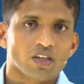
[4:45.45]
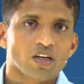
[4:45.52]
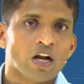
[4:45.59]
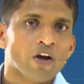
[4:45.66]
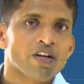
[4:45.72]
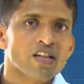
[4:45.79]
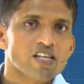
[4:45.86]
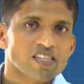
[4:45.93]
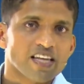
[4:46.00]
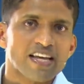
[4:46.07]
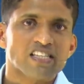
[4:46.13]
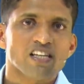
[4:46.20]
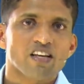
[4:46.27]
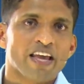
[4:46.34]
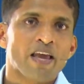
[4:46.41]
Now in this
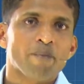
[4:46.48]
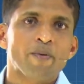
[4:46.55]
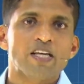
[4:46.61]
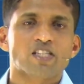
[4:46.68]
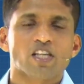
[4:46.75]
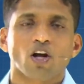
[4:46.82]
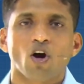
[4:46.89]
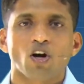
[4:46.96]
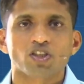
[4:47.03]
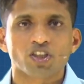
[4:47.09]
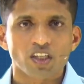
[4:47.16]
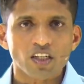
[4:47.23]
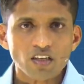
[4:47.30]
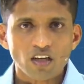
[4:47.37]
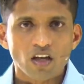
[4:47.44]
case, AB is a
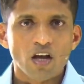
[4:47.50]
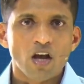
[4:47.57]
constant.